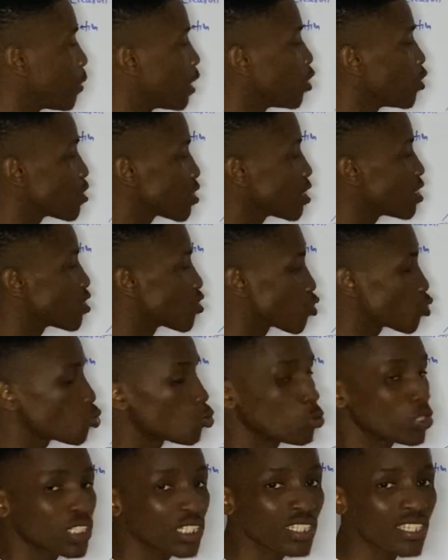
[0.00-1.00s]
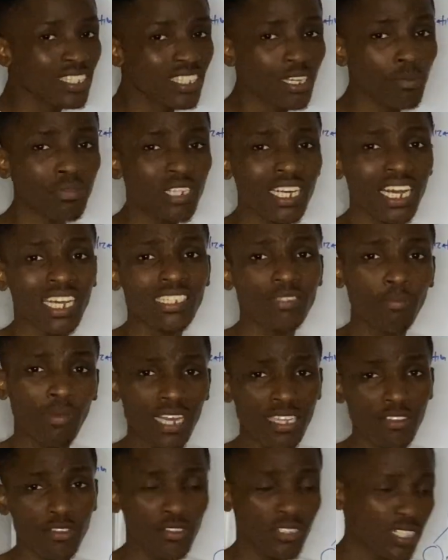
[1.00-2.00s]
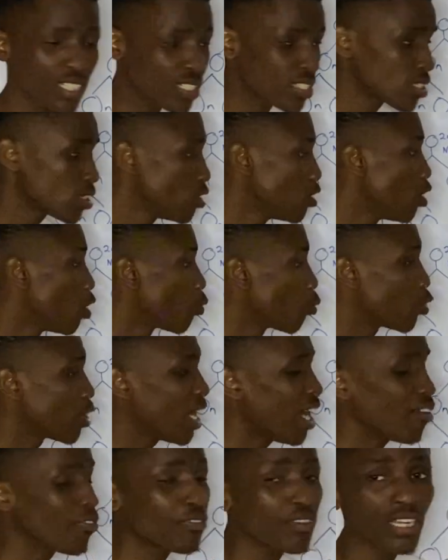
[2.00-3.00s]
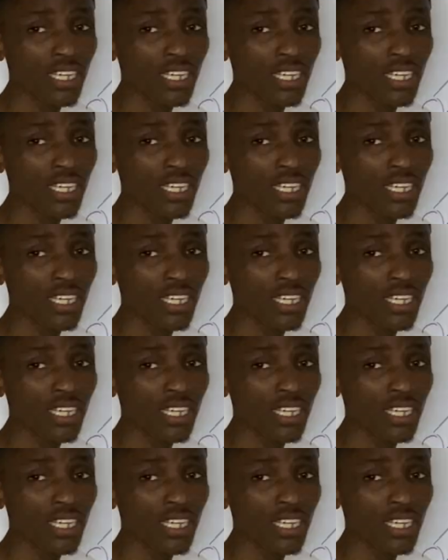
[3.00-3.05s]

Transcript: meiosis 2, which is the same thing as mitosis, would have